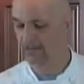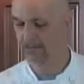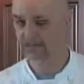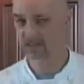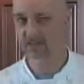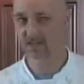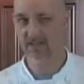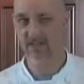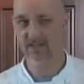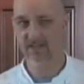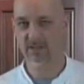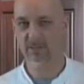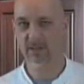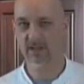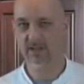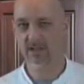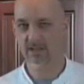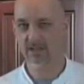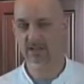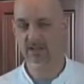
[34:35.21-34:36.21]
you slice it
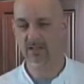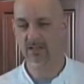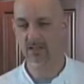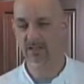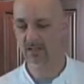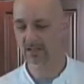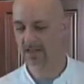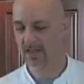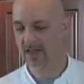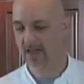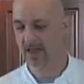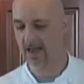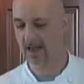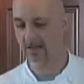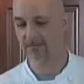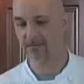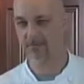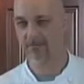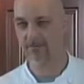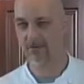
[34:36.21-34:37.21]
immediately in
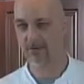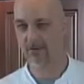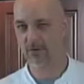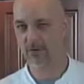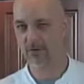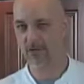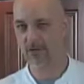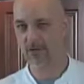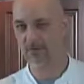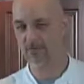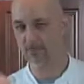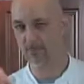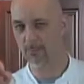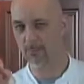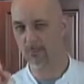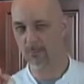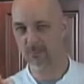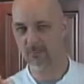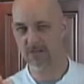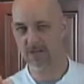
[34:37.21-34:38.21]
half, you're going to have a
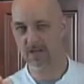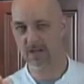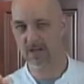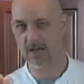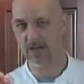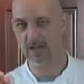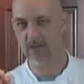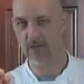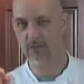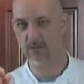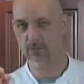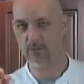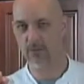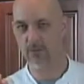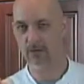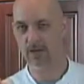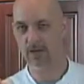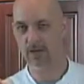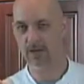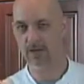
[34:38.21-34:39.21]
bullseye
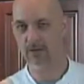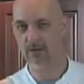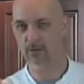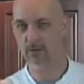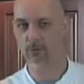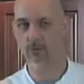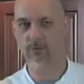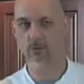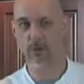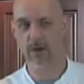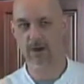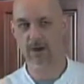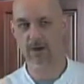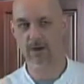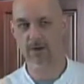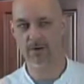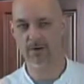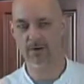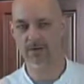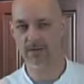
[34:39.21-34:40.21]
red or
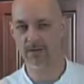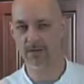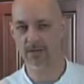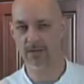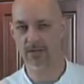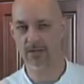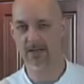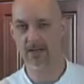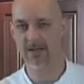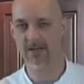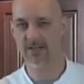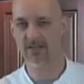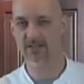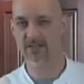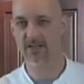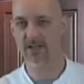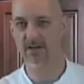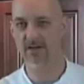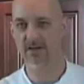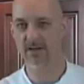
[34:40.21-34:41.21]
rare in the
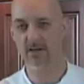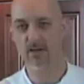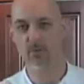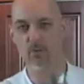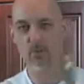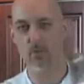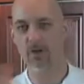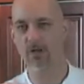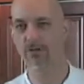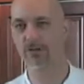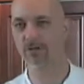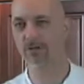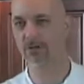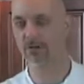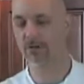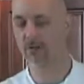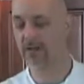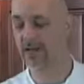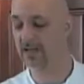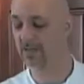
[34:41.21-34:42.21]
center and well done
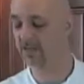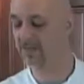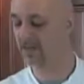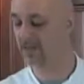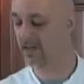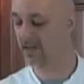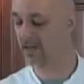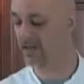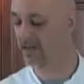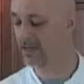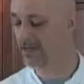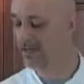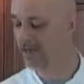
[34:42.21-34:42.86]
on the outside.